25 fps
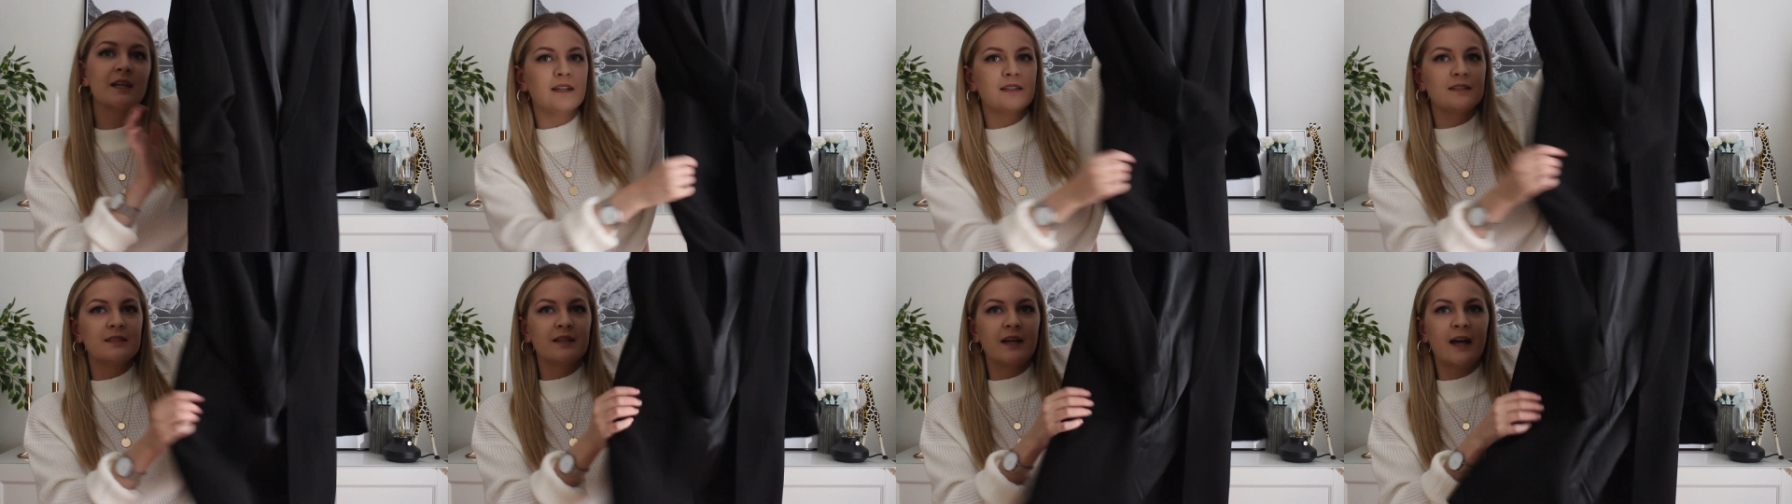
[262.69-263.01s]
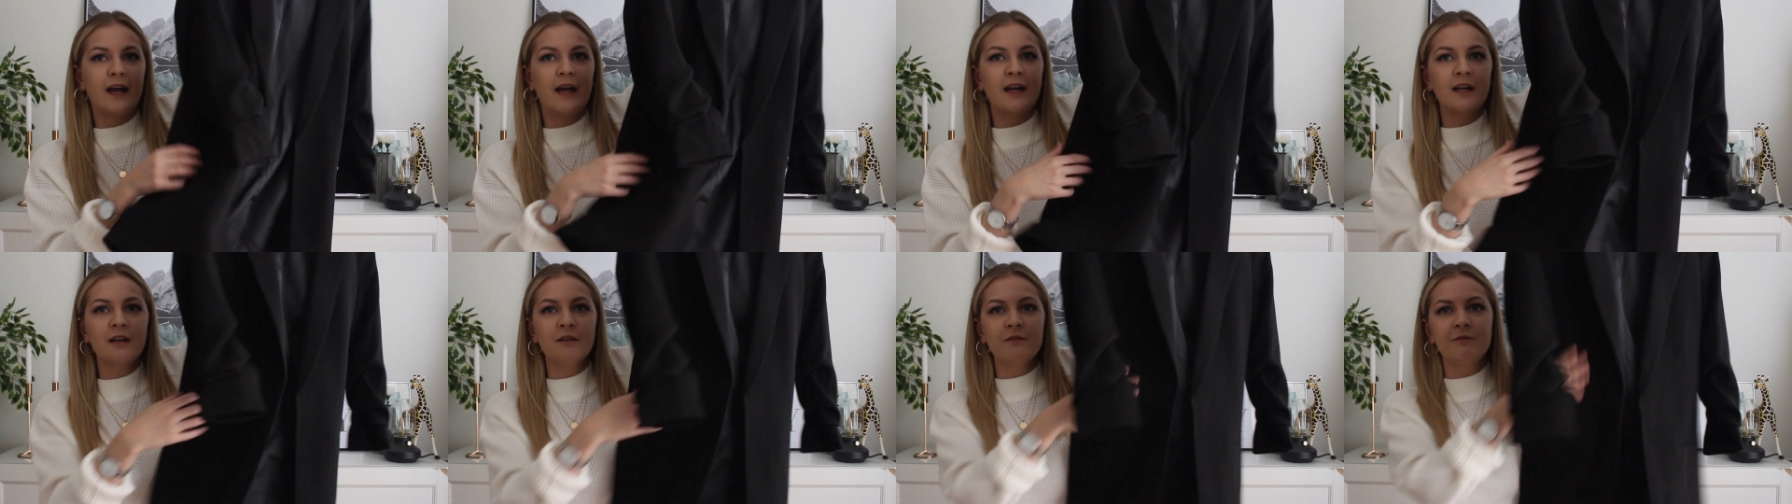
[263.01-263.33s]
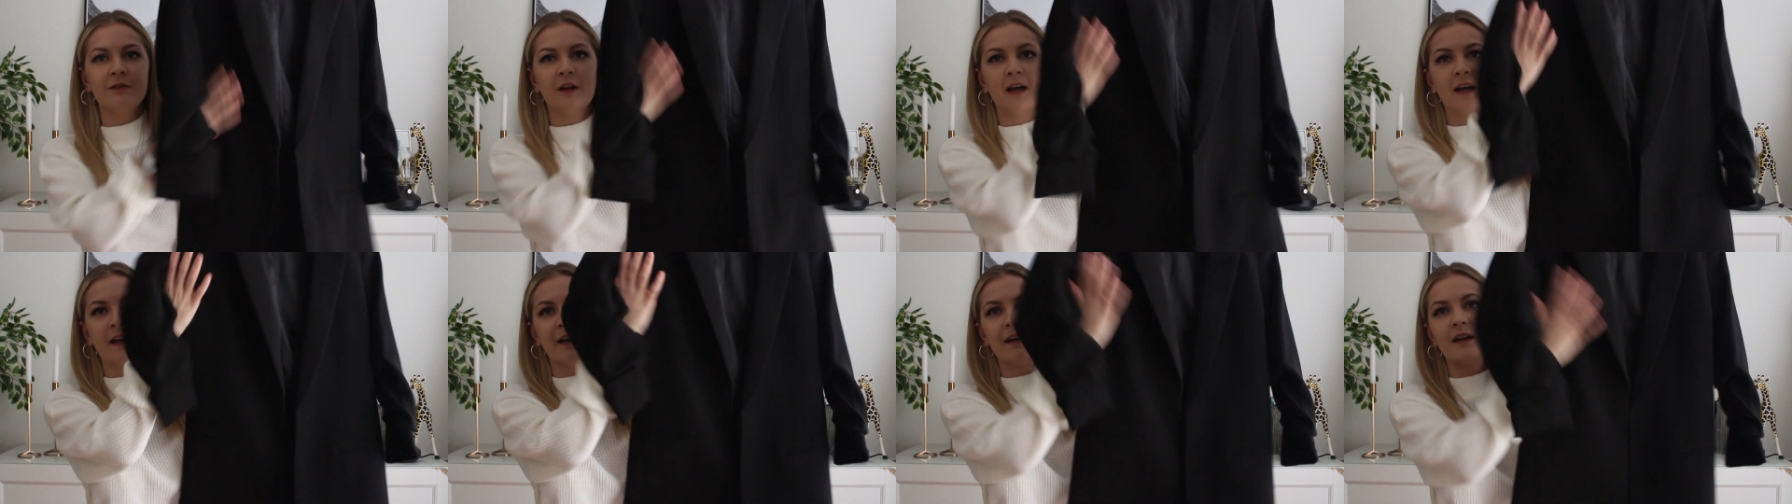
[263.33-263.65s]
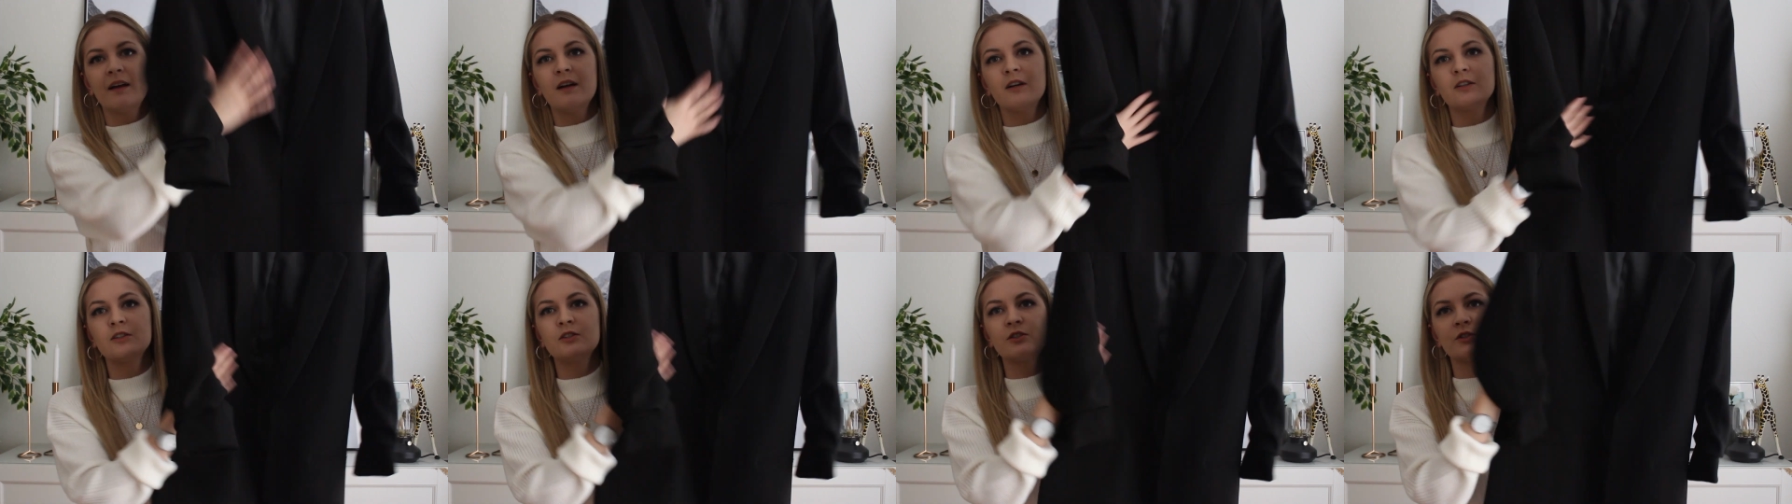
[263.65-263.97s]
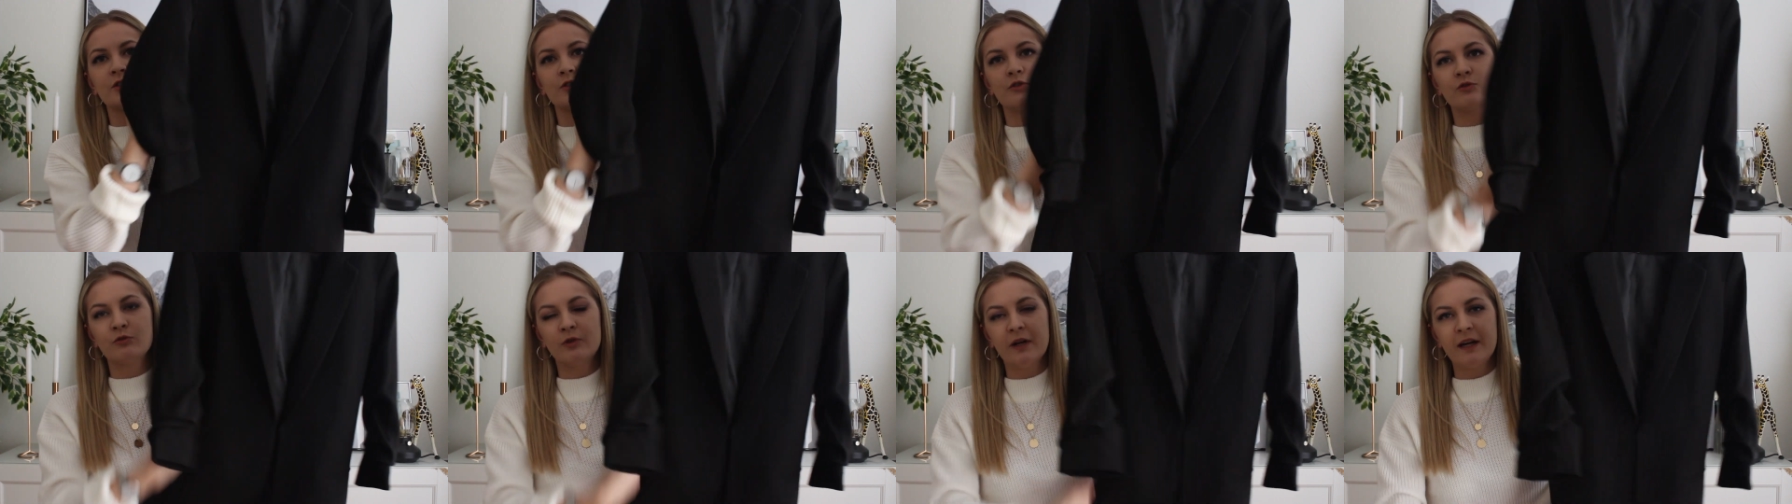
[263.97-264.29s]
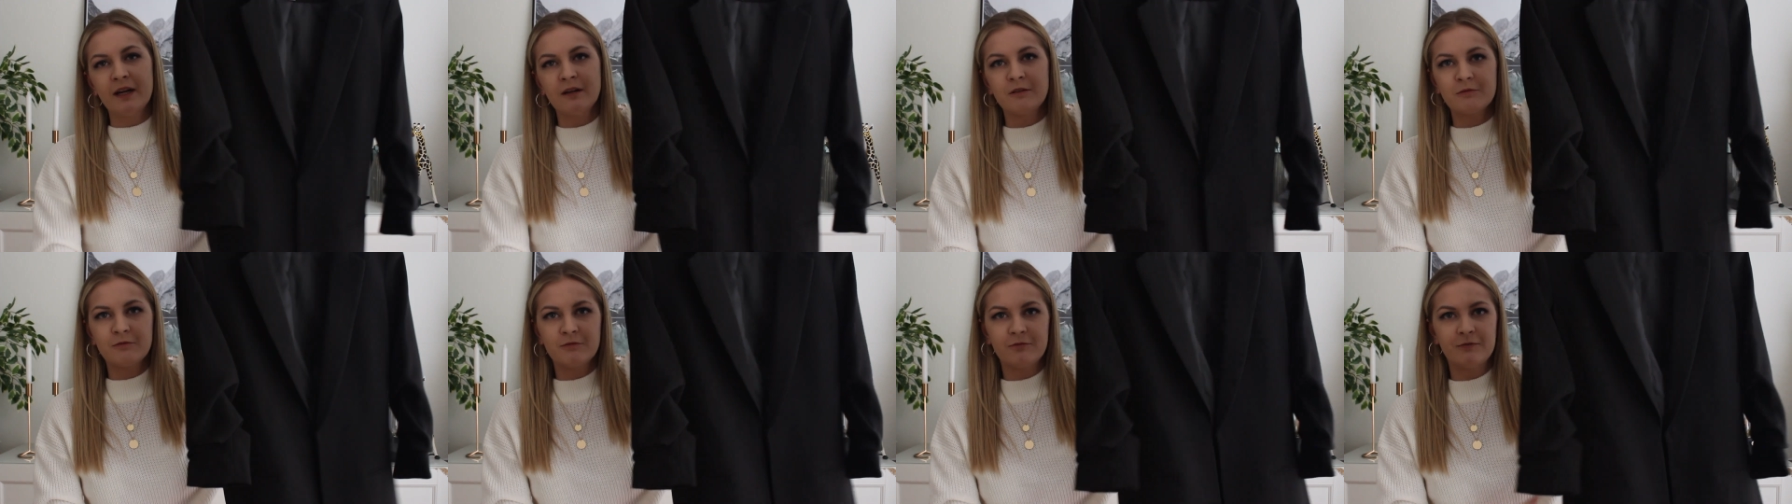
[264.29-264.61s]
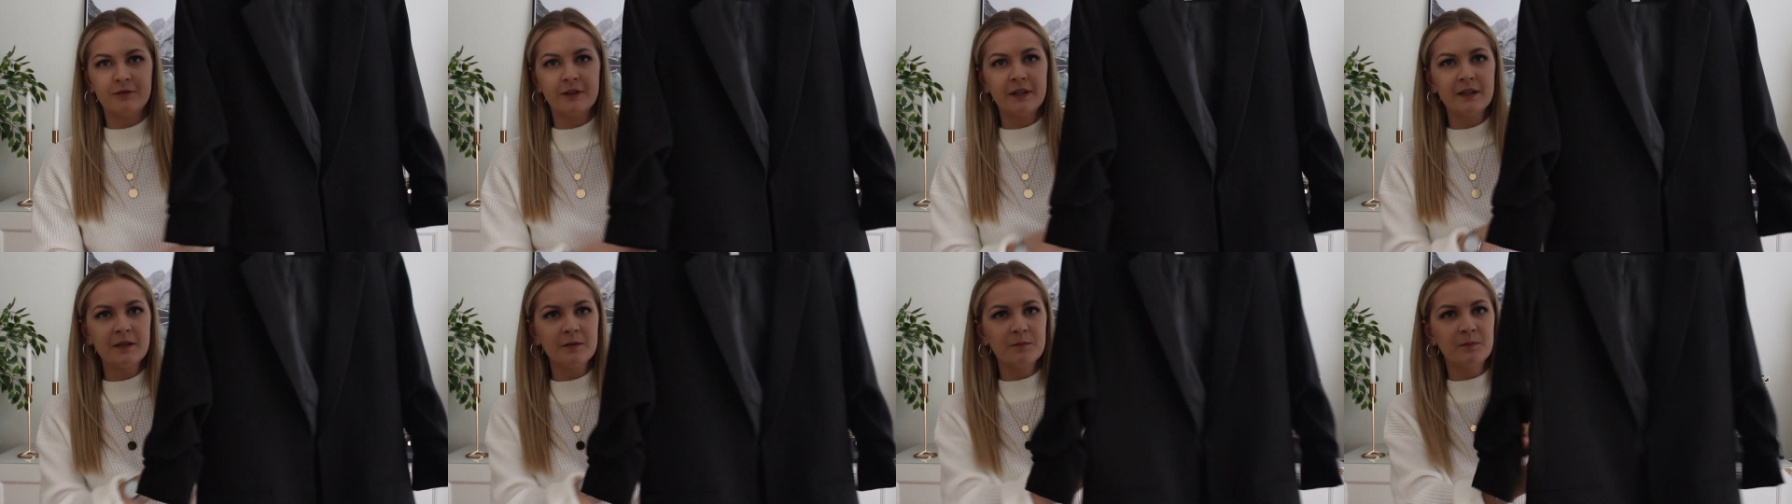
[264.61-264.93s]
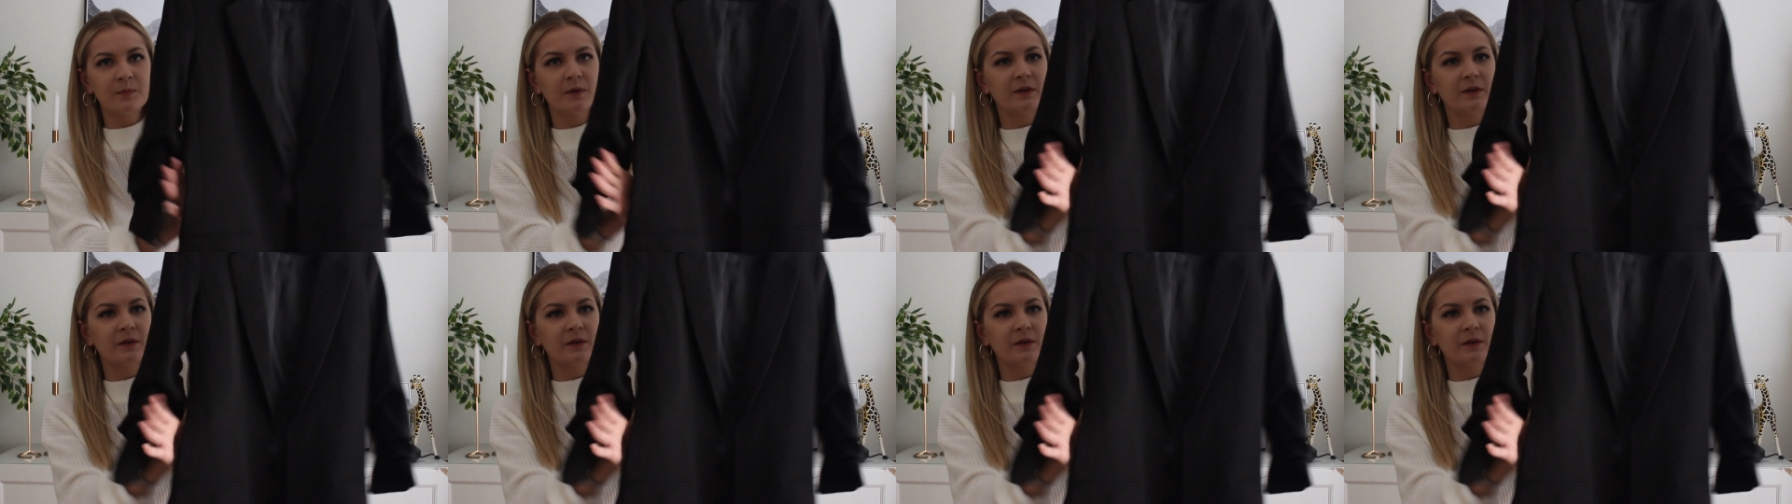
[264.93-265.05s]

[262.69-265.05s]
It's kind of like a straight fit,